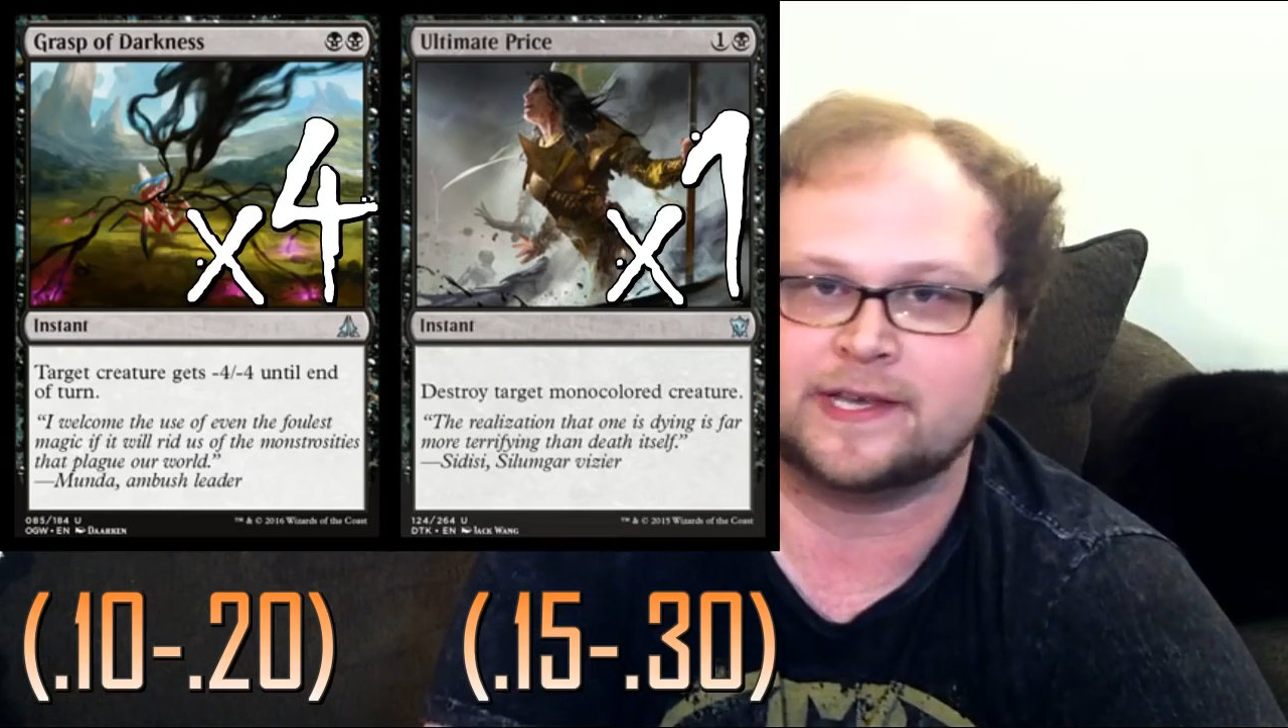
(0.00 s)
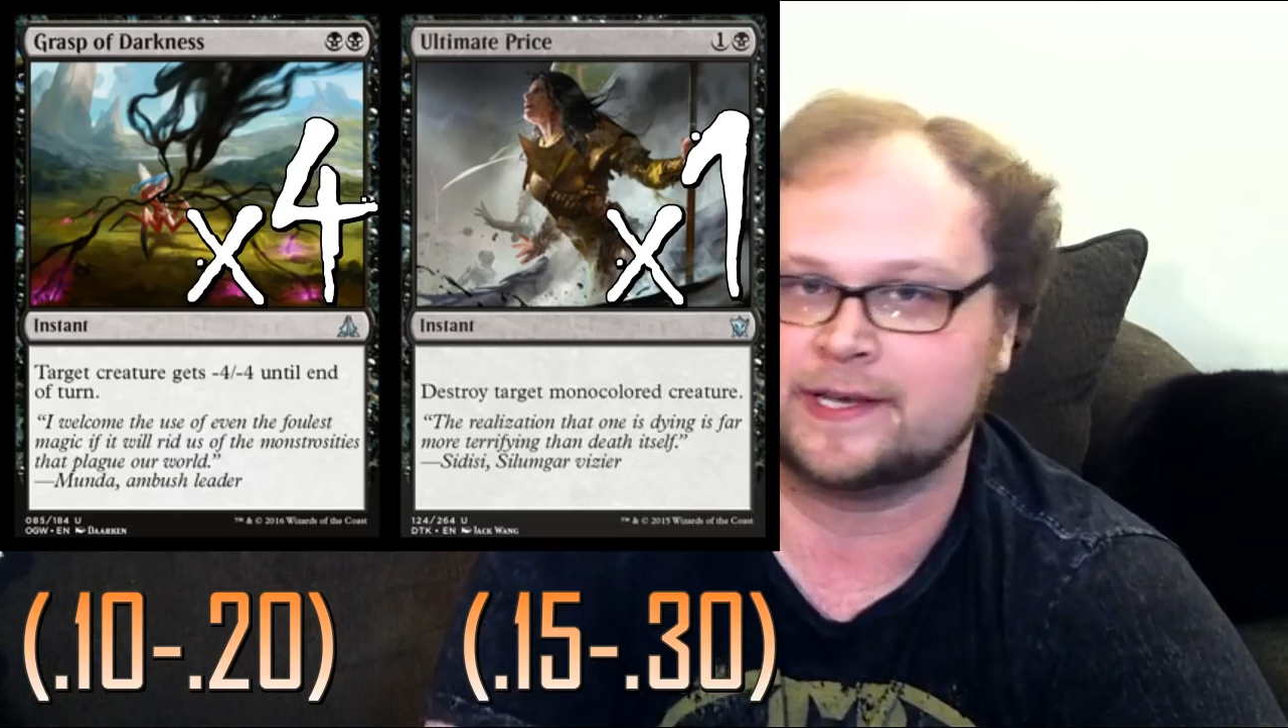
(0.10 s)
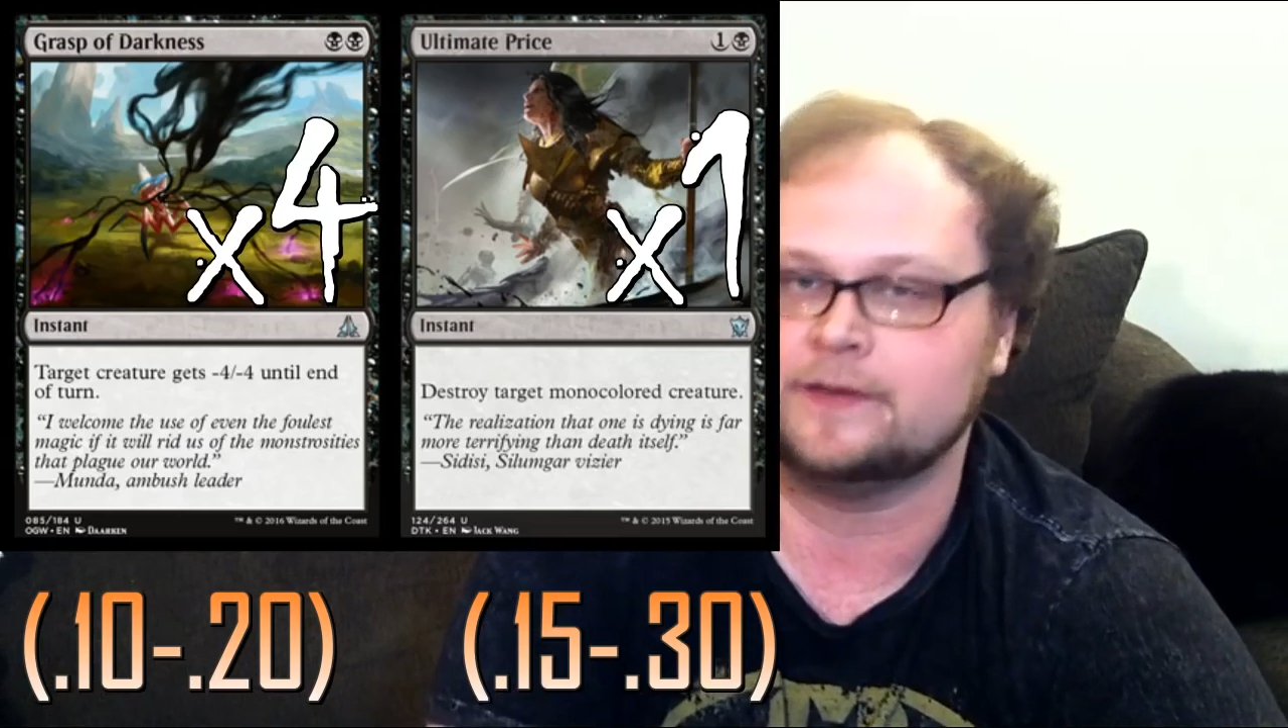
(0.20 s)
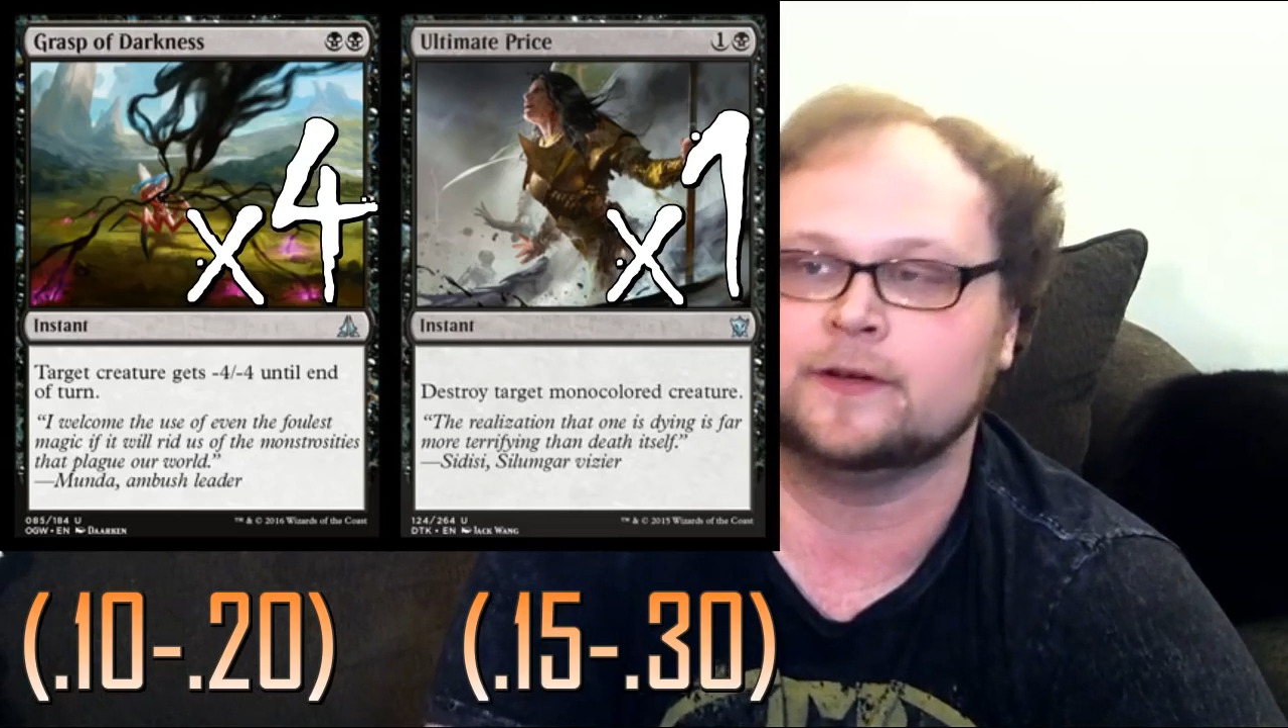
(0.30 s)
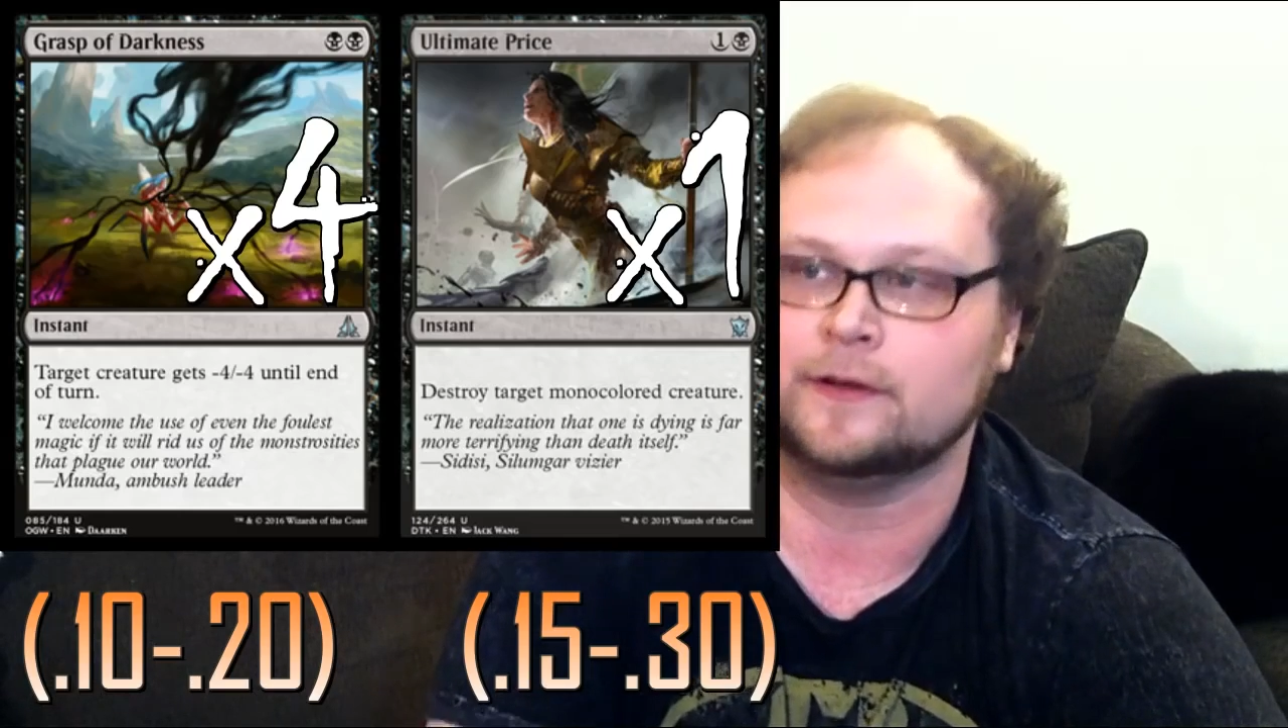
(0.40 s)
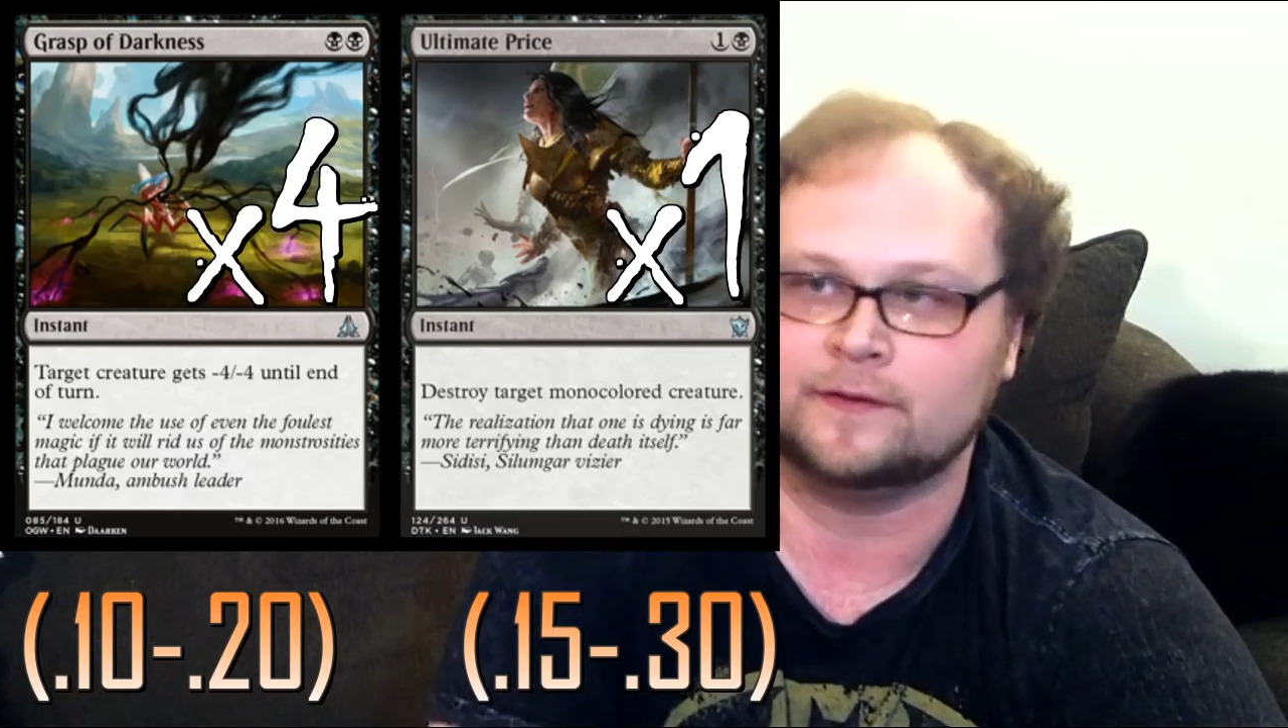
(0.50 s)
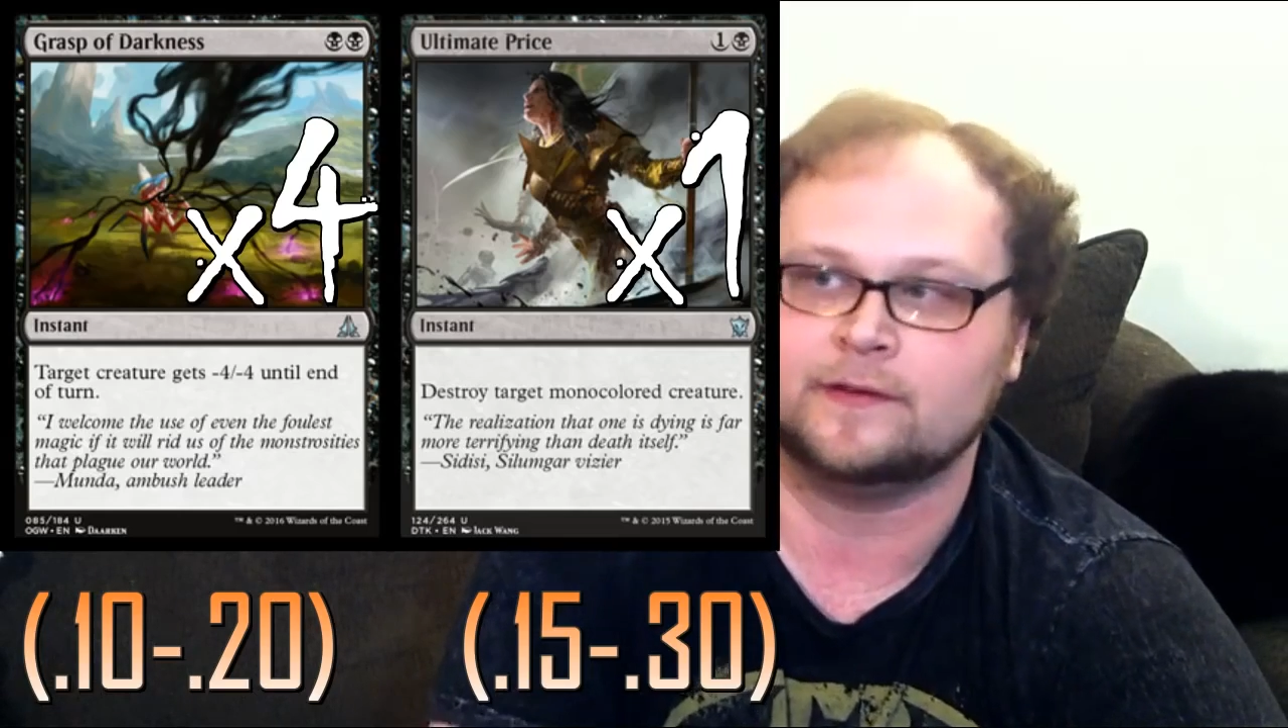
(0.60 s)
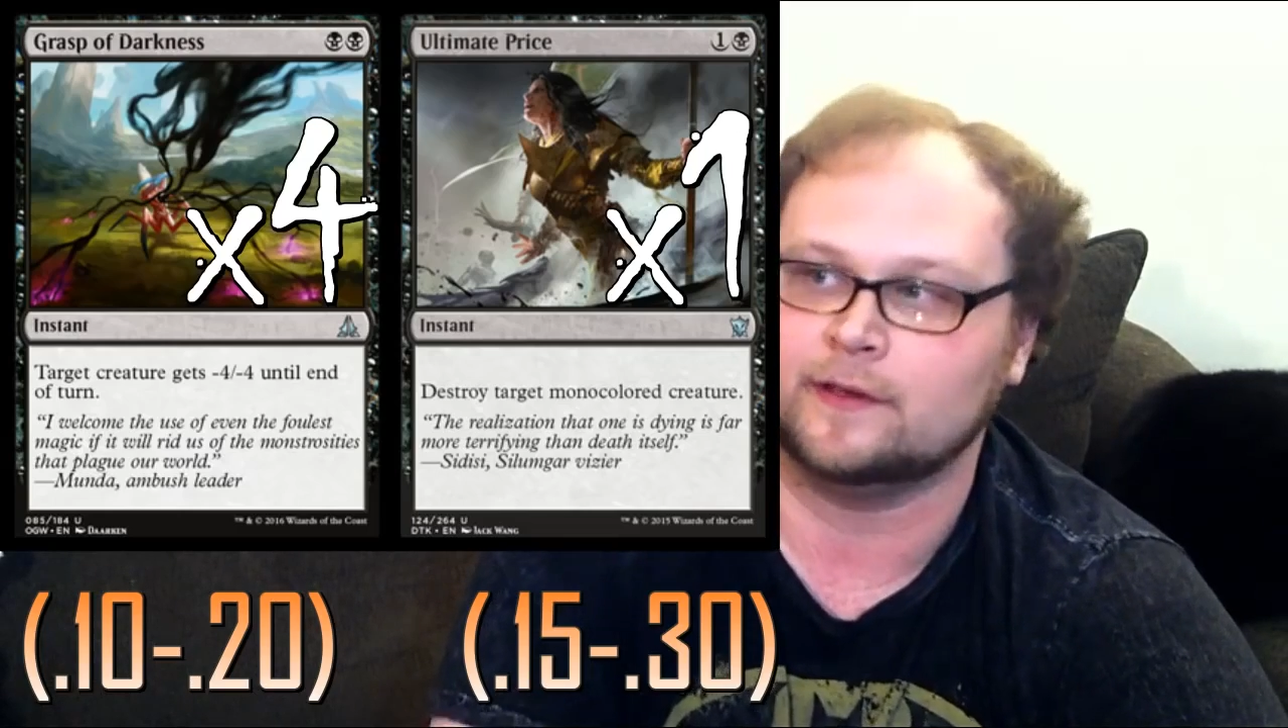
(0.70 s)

second turn.